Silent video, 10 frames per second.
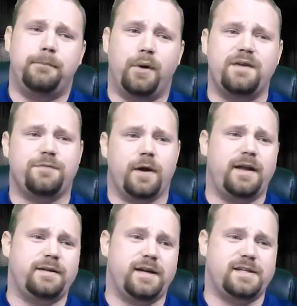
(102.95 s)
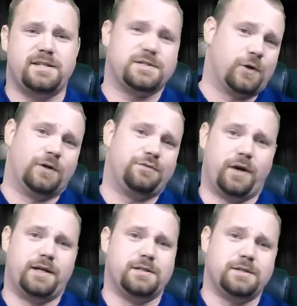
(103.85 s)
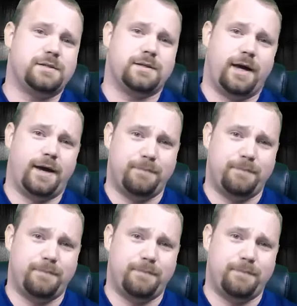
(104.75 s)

boyfriend does his girlfriend's